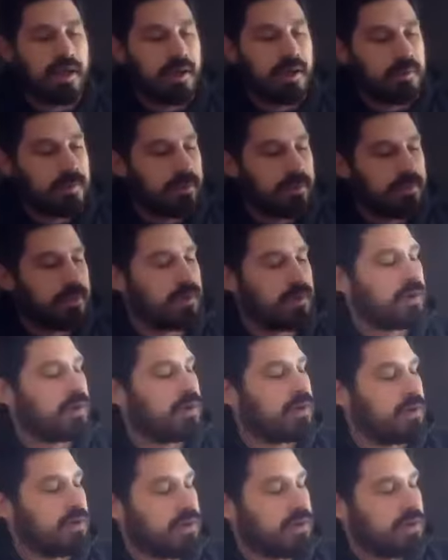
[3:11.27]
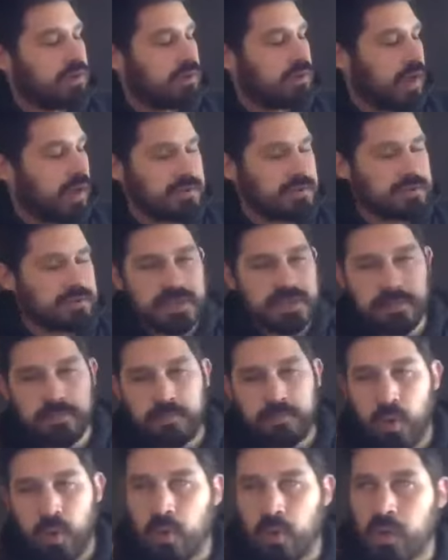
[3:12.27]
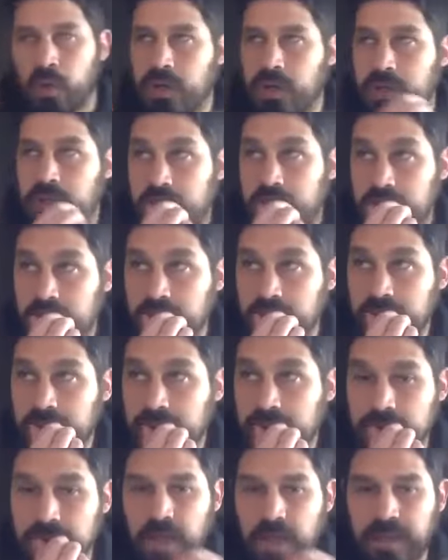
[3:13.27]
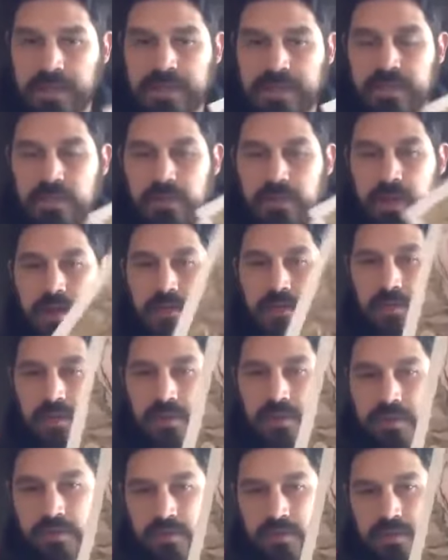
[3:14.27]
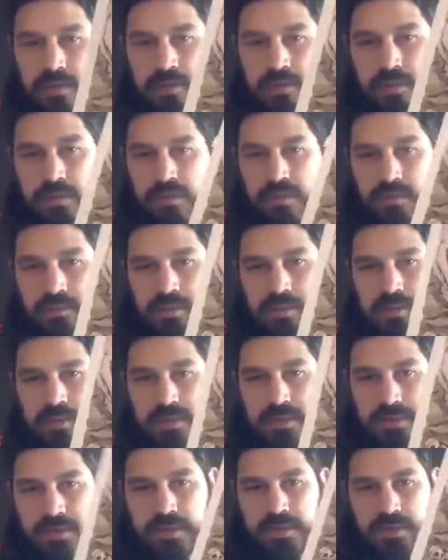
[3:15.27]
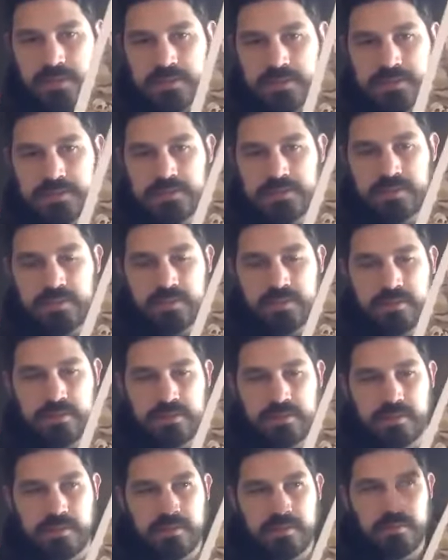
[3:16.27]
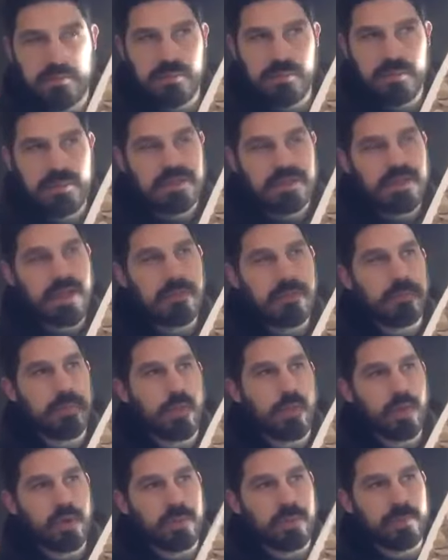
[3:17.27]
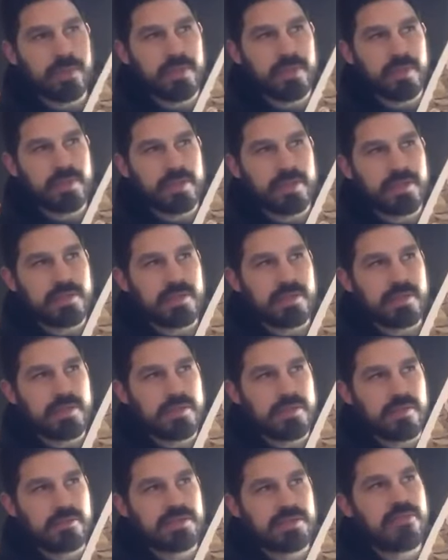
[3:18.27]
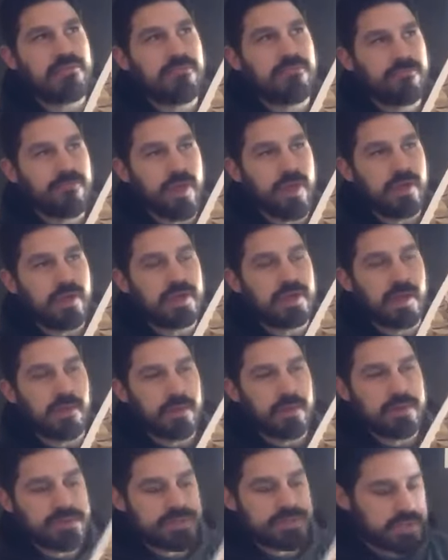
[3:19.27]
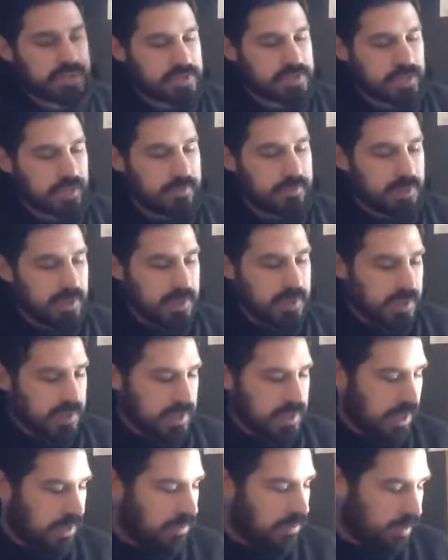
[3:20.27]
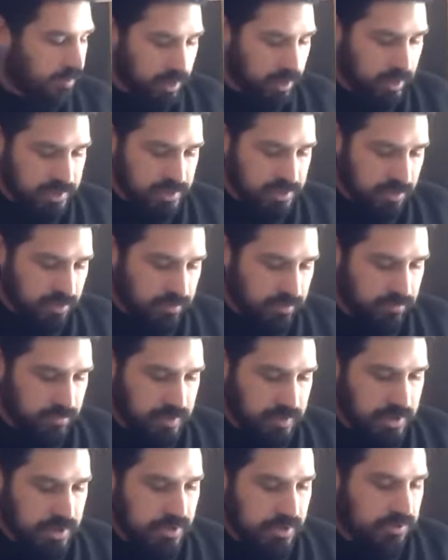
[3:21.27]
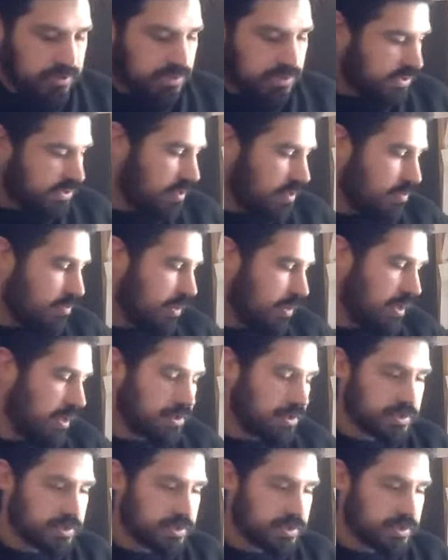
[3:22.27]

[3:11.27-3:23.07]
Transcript: I remember I was getting bored, I think around maybe this, not bored, but like I was having fun and I wanted to change it up. And I remember I saw a video somewhere.